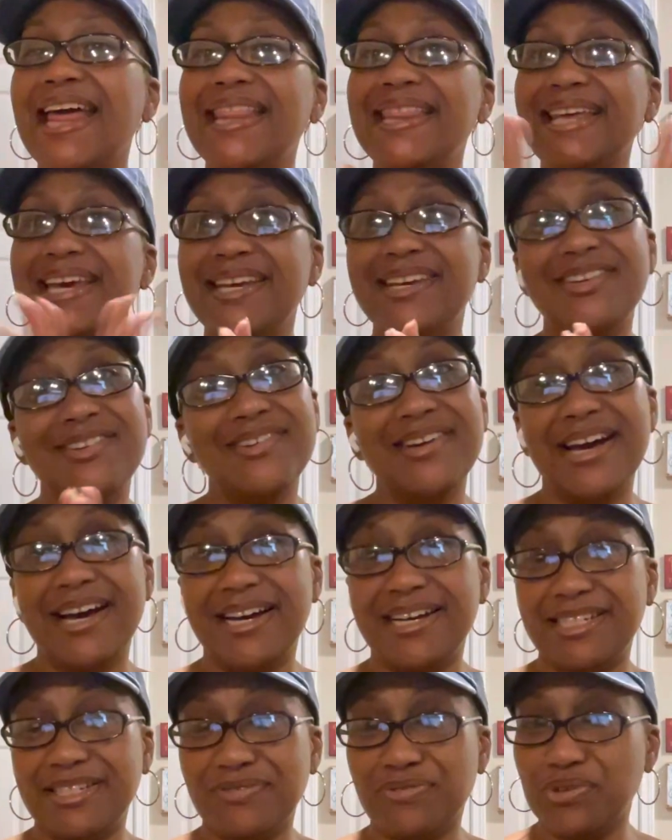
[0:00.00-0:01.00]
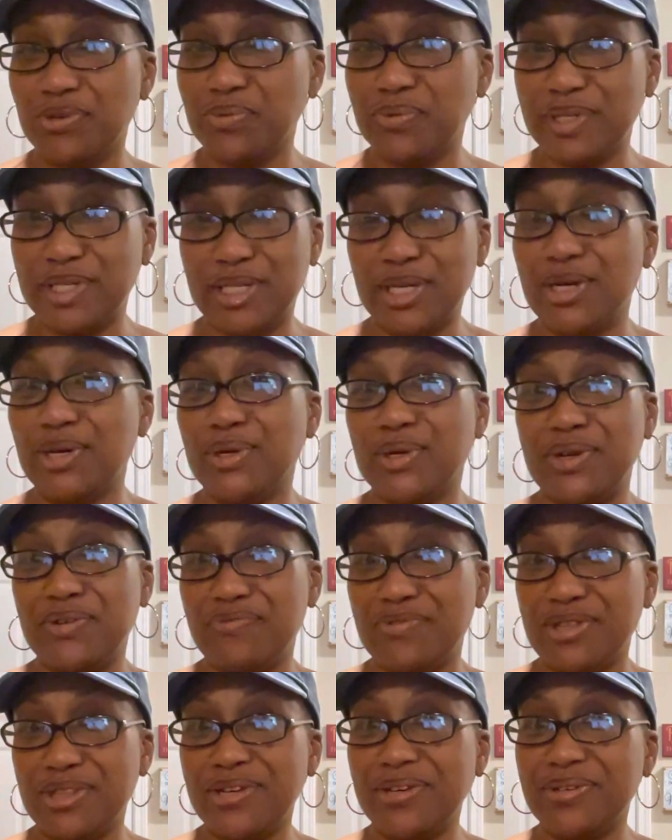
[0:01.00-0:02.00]
Thank you guys for returning,
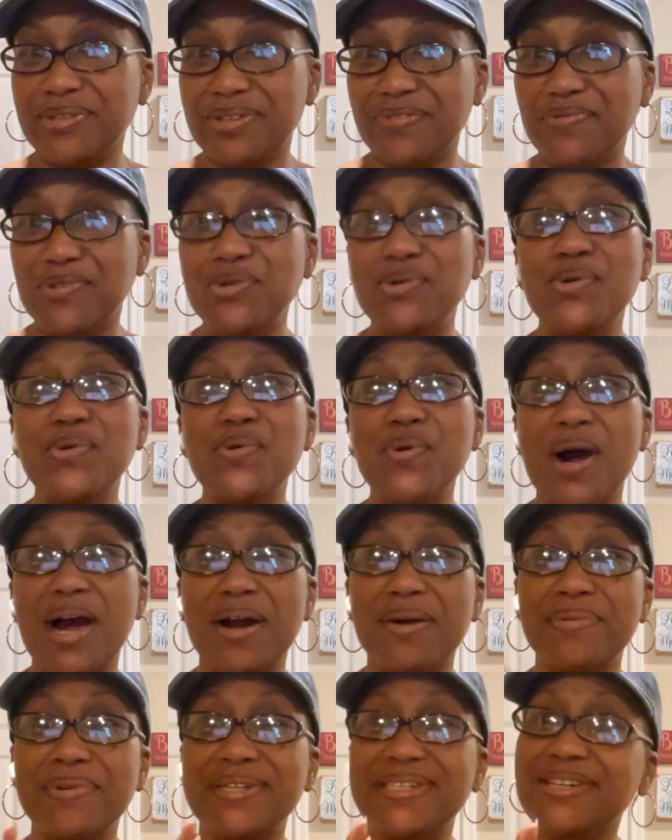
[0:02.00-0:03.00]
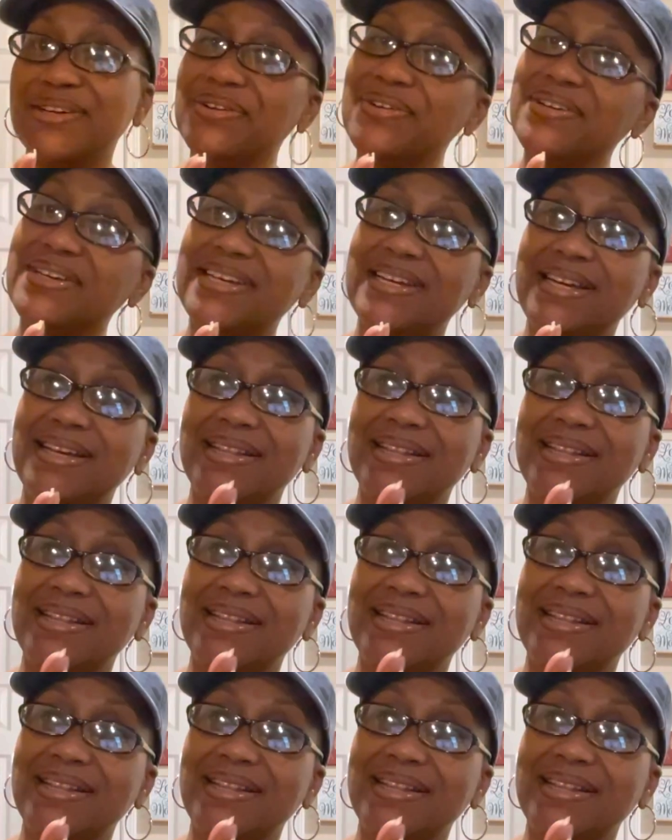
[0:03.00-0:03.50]
for those of you who are returning,